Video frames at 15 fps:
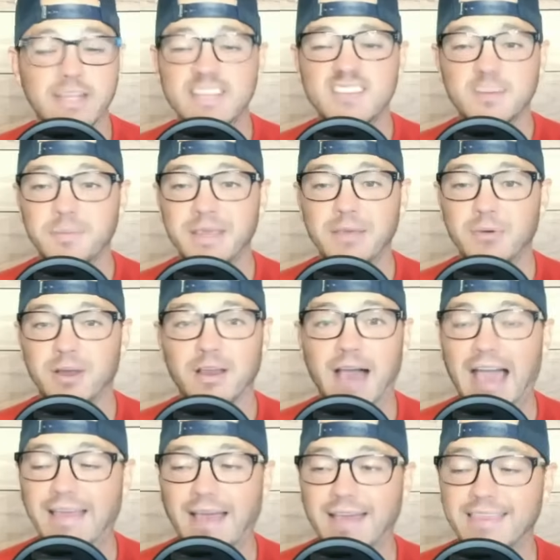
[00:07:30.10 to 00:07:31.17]
to be what
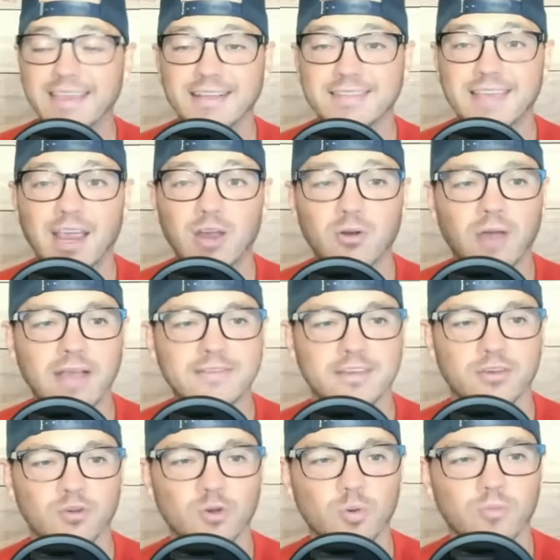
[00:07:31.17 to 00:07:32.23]
I think a
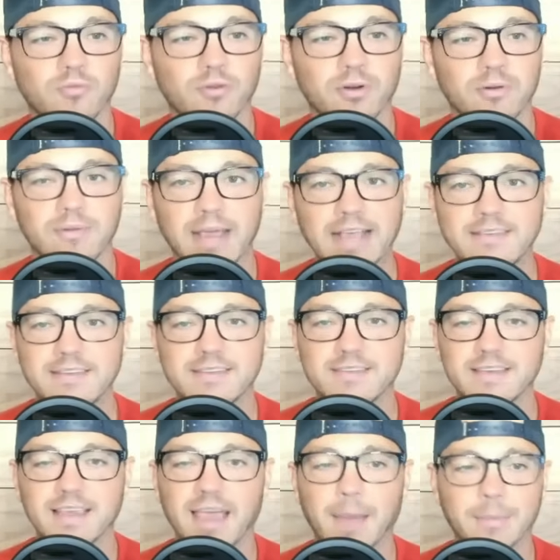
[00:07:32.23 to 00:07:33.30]
terrorizing group for
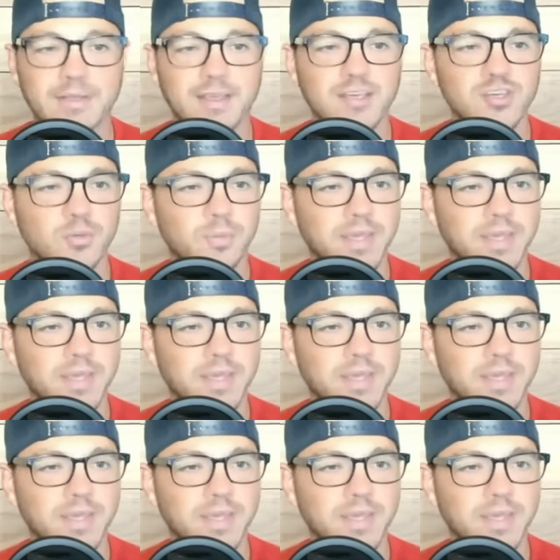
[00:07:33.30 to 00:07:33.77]
SEC competition